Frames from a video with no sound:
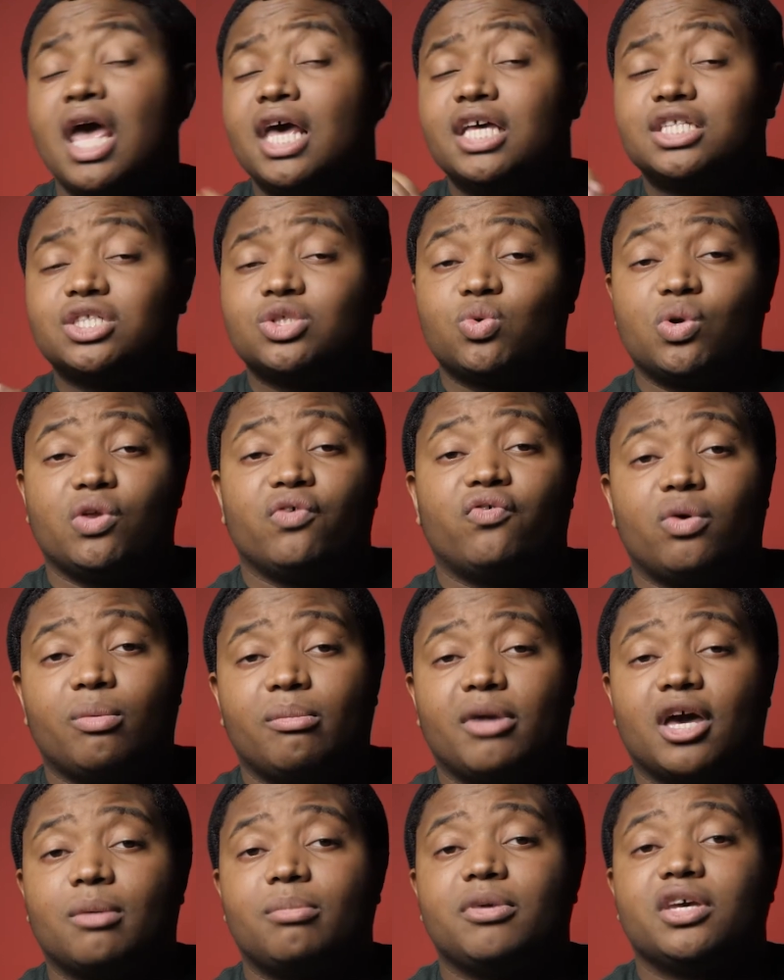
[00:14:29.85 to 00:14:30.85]
It's 24
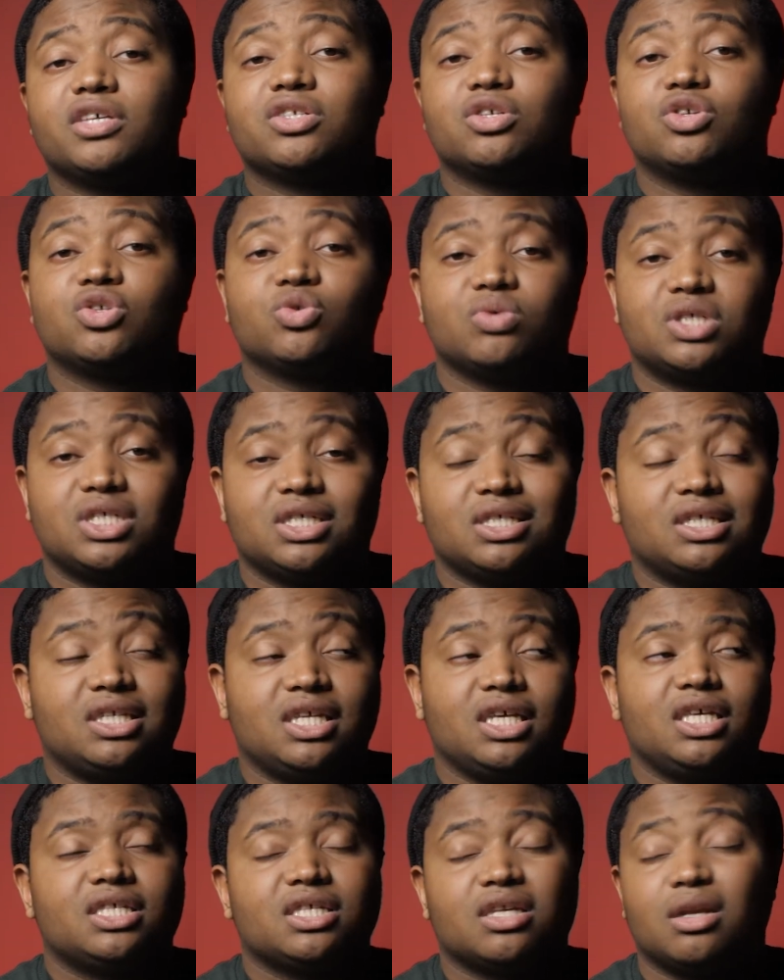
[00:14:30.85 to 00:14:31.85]
megapixels, which is
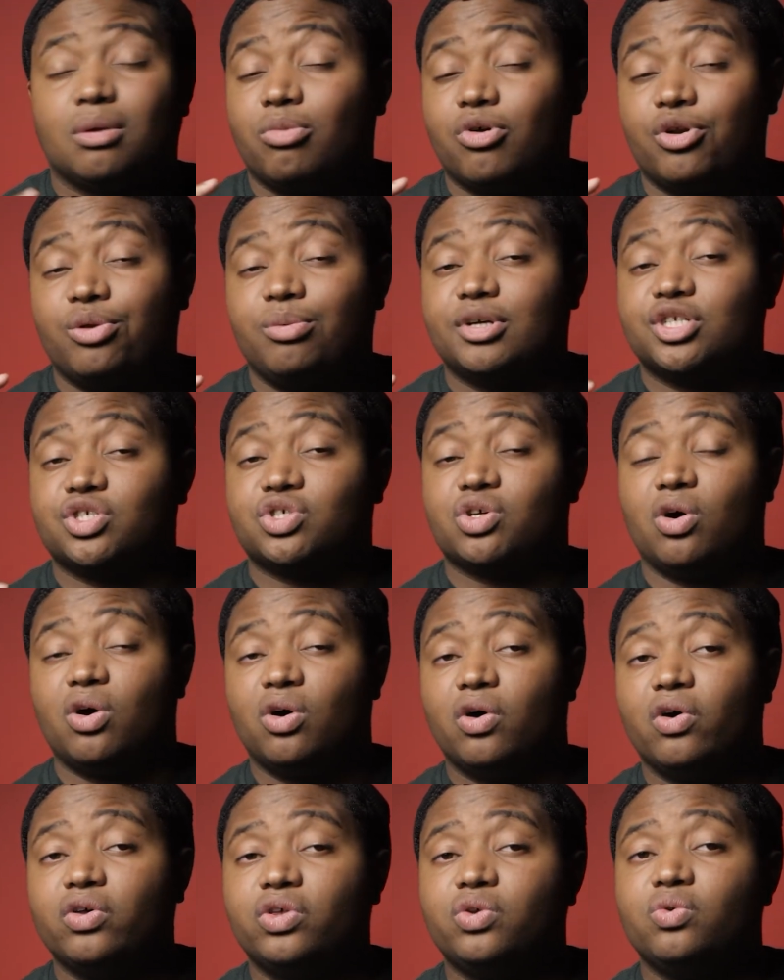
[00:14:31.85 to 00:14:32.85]
decent and pretty much
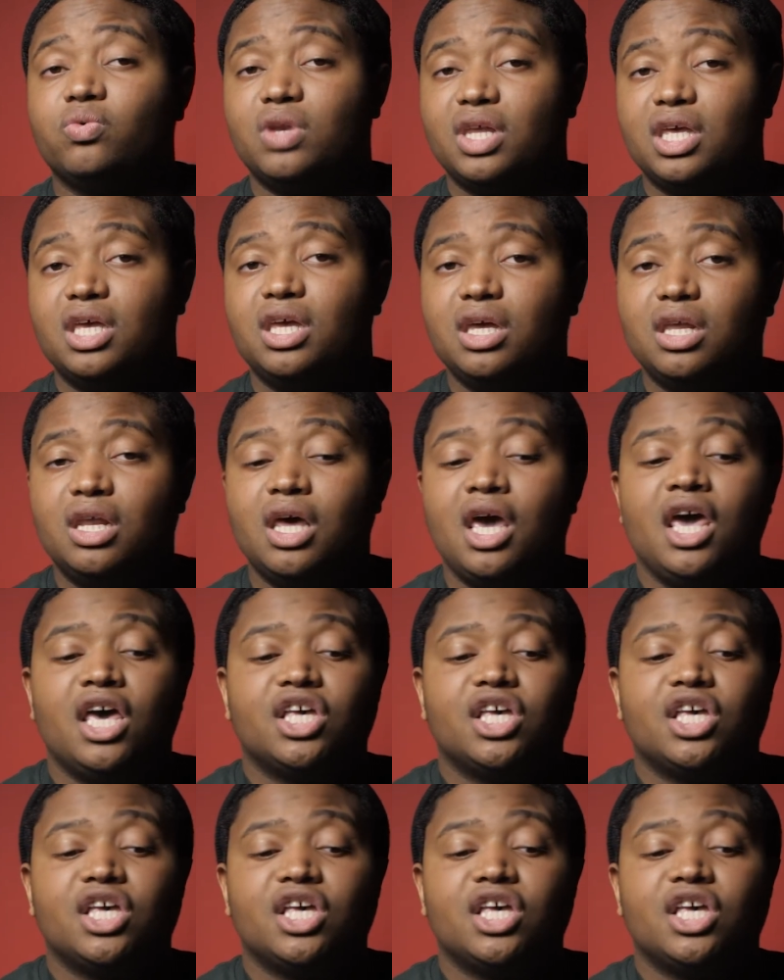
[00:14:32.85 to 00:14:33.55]
all you need.